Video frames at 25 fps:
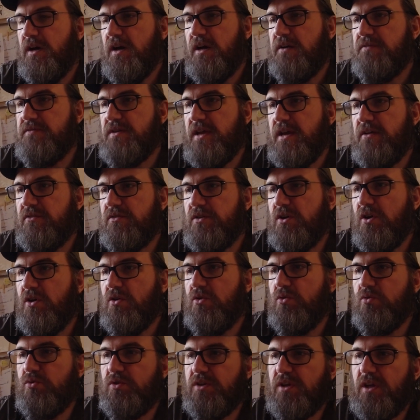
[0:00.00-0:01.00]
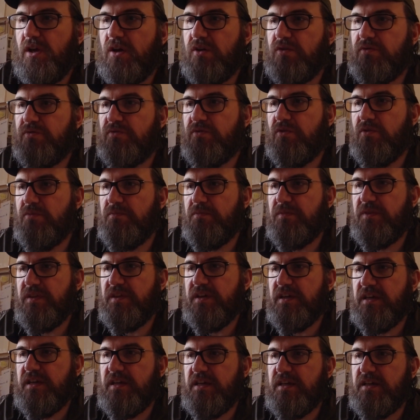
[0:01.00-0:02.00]
I've now got audio from
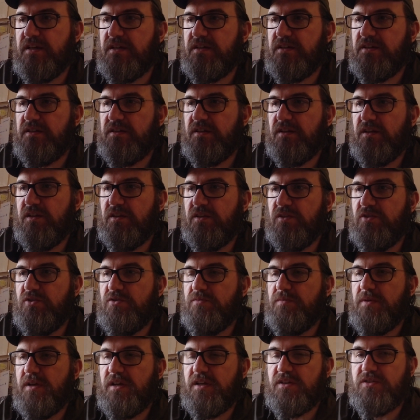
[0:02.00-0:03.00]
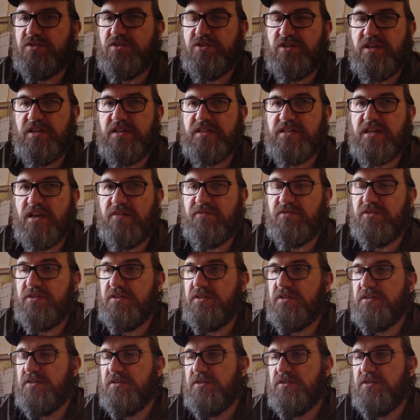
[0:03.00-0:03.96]
the Lumix G7,